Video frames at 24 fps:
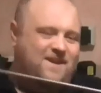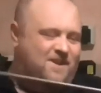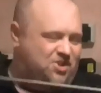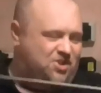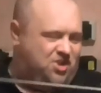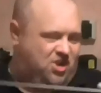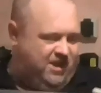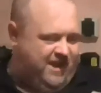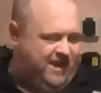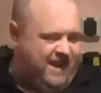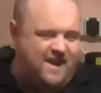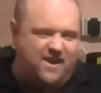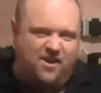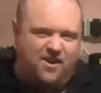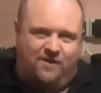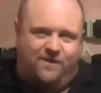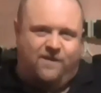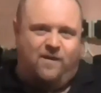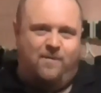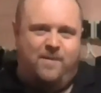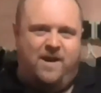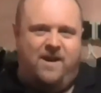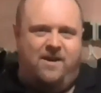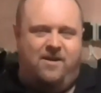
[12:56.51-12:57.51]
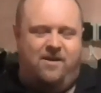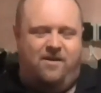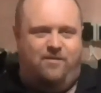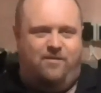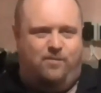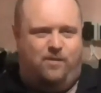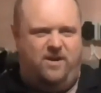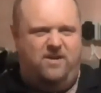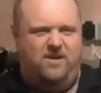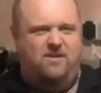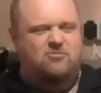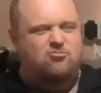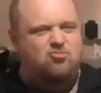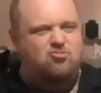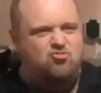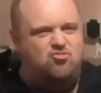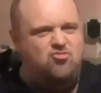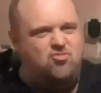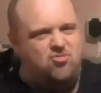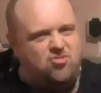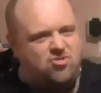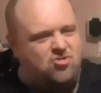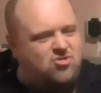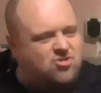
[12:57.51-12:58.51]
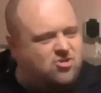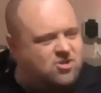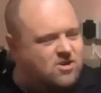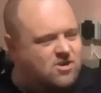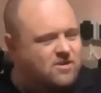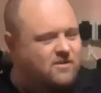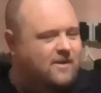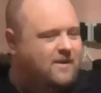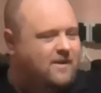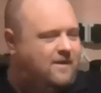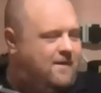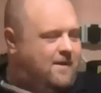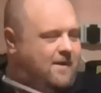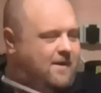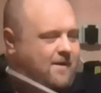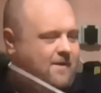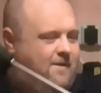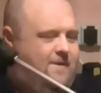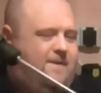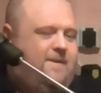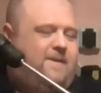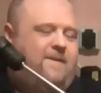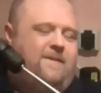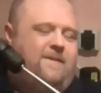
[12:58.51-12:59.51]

So you get your fermenter of wine, like that,